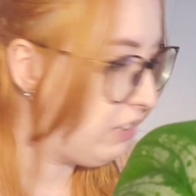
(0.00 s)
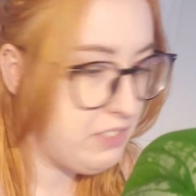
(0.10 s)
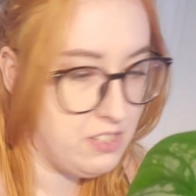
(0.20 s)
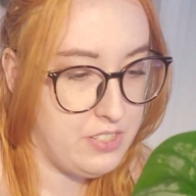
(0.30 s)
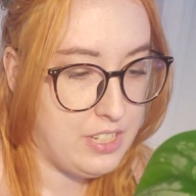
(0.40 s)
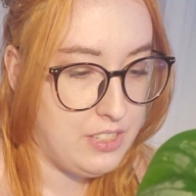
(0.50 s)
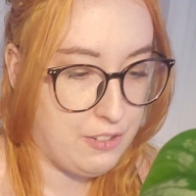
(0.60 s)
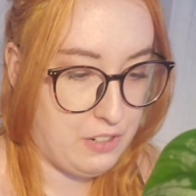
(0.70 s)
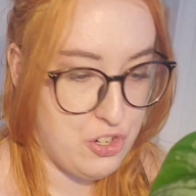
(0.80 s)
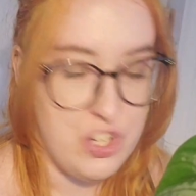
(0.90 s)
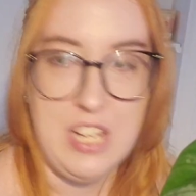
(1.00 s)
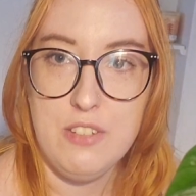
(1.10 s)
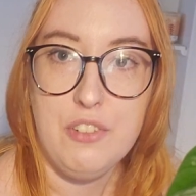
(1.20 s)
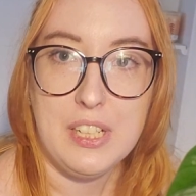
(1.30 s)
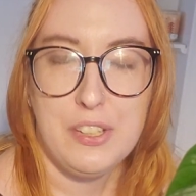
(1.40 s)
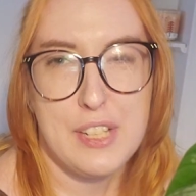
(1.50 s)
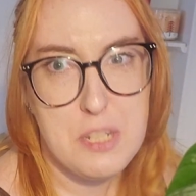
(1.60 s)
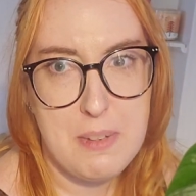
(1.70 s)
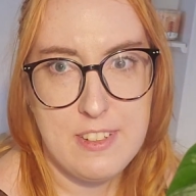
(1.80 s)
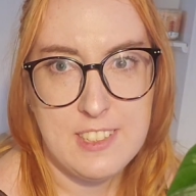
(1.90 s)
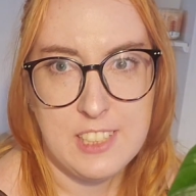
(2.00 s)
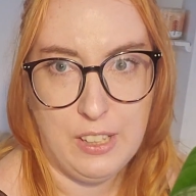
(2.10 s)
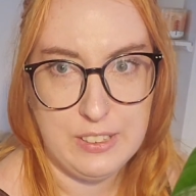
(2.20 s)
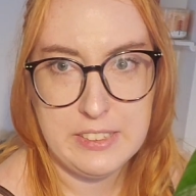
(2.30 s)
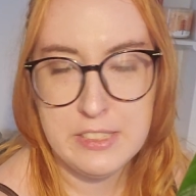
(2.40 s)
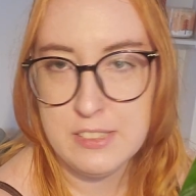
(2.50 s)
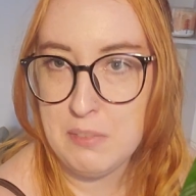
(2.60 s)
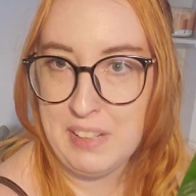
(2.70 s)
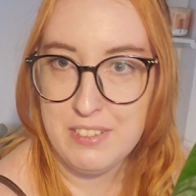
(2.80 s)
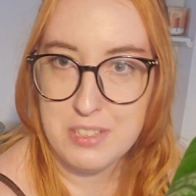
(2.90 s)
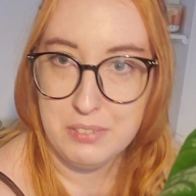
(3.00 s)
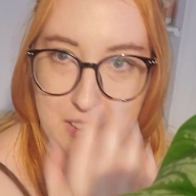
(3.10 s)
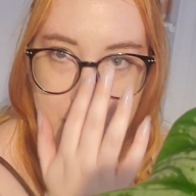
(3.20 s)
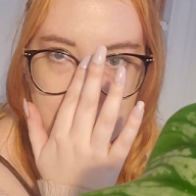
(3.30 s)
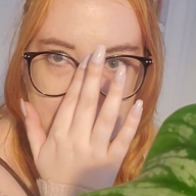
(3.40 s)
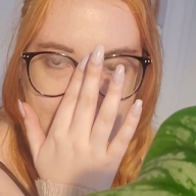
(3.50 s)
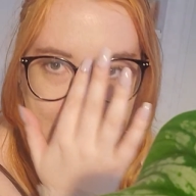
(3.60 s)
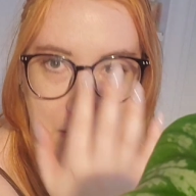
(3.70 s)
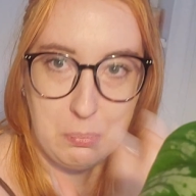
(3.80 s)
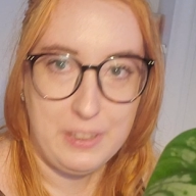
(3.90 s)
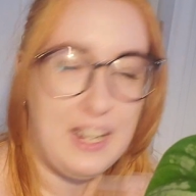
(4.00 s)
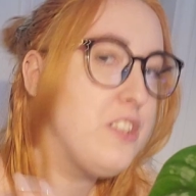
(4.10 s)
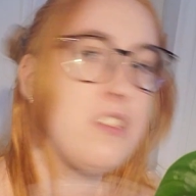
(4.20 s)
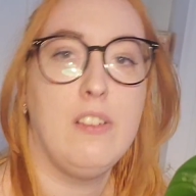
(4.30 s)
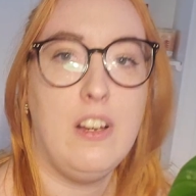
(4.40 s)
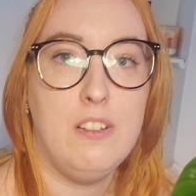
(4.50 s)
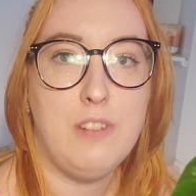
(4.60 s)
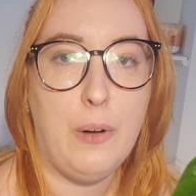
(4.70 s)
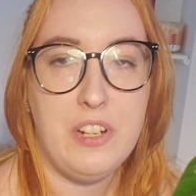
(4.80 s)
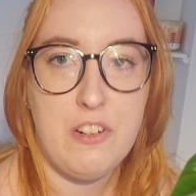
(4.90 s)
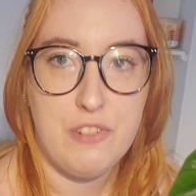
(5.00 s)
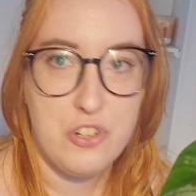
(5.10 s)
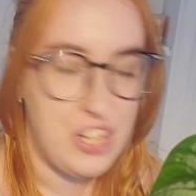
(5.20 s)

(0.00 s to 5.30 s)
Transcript: love to see different shades of green. Green's my favorite color, so it might have something to do with that, but I just love all the different